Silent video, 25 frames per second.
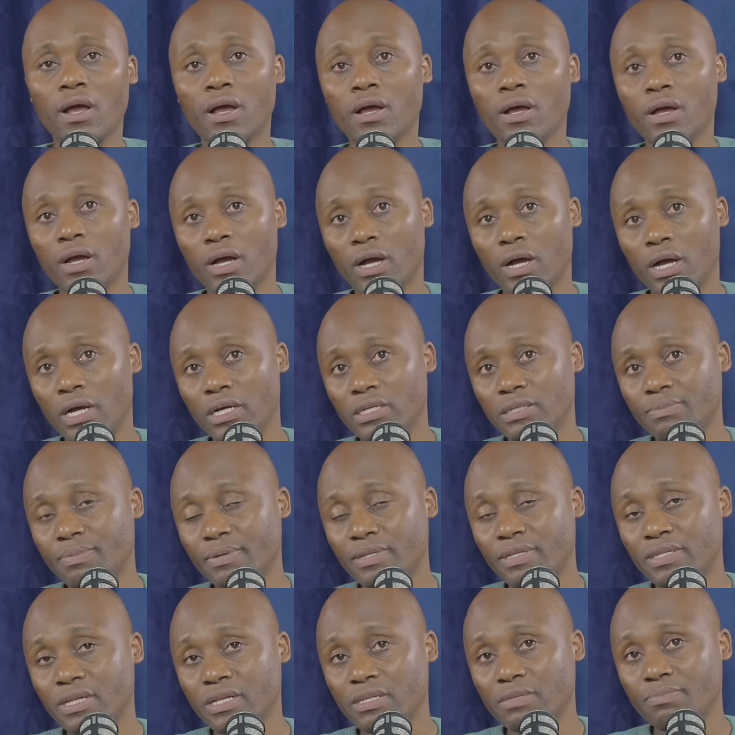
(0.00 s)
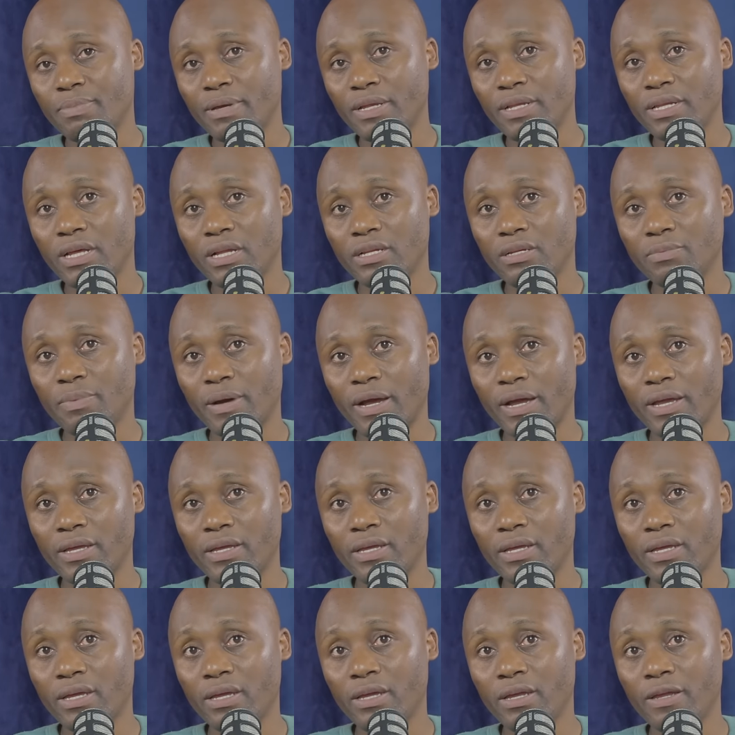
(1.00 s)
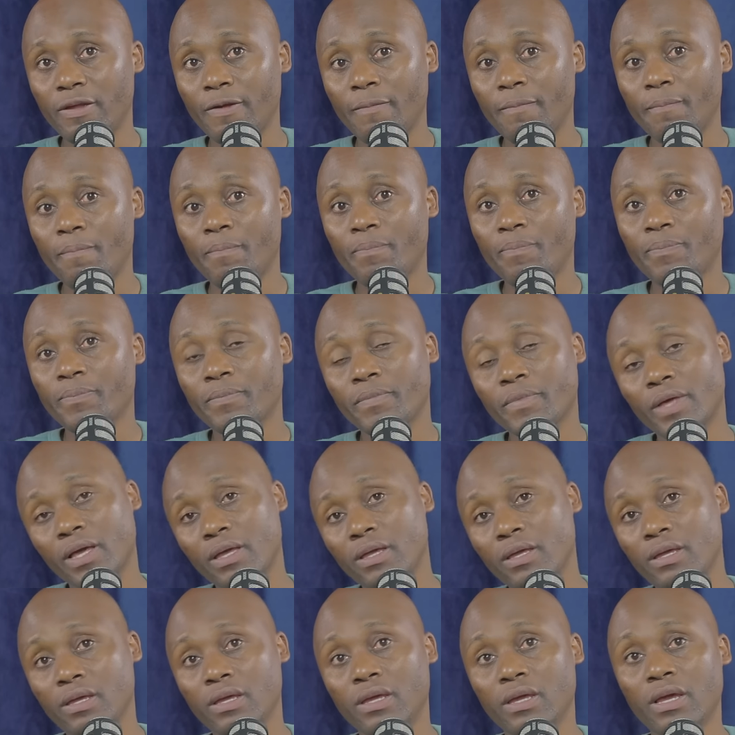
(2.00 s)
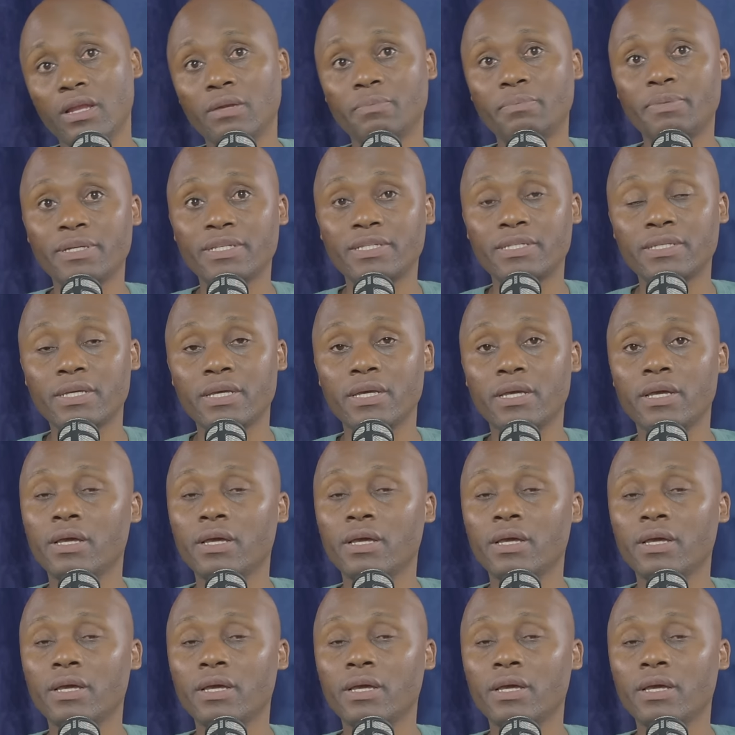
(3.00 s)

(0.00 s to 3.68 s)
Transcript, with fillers: uh, has been suspended by e ELPC,